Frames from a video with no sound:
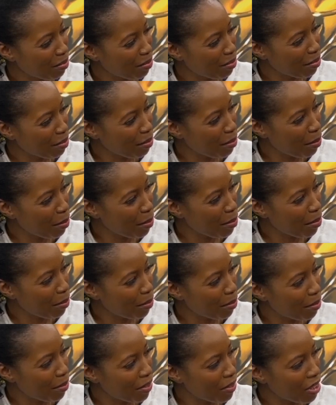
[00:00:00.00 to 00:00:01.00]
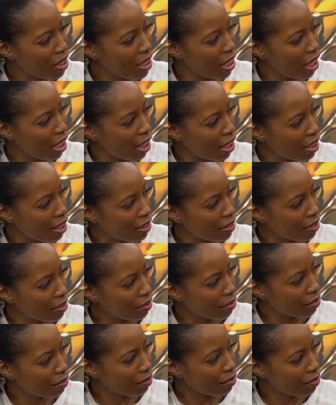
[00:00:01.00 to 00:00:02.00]

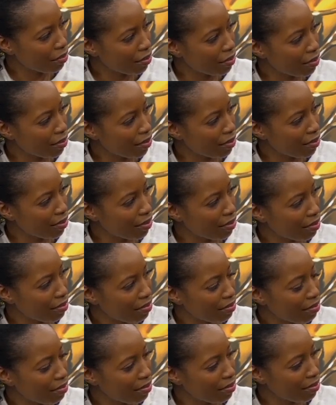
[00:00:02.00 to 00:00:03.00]
(silent)